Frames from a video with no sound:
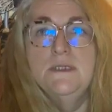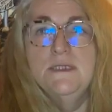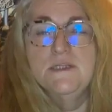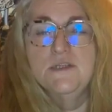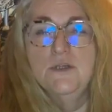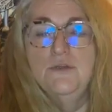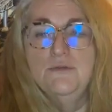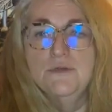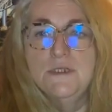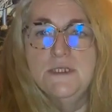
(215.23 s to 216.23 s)

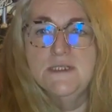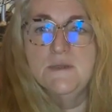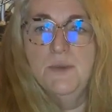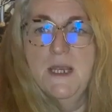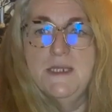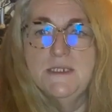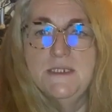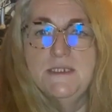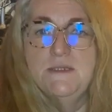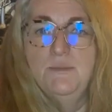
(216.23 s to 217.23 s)
dissolute,
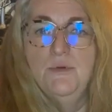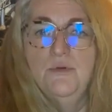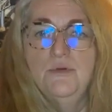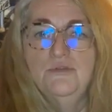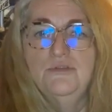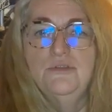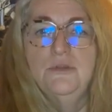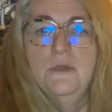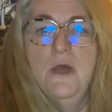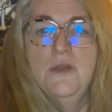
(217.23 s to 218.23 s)
dissipated, debauched,
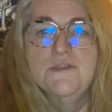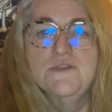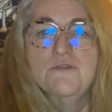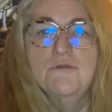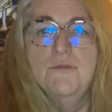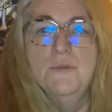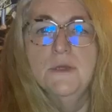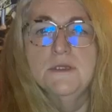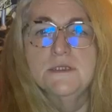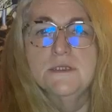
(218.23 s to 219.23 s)

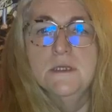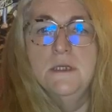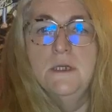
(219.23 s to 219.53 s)
unscrupulous,